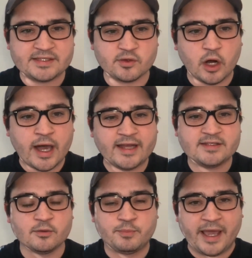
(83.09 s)
So go ahead
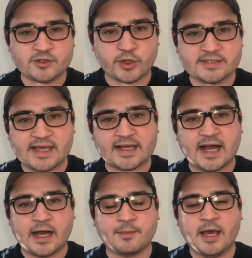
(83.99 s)
to
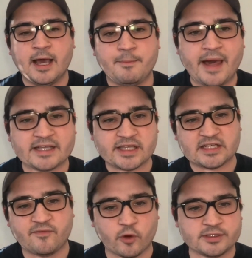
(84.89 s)

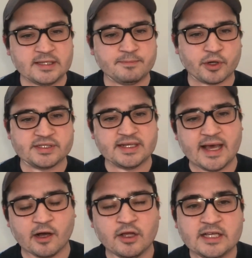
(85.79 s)
patreon.com/14personnel,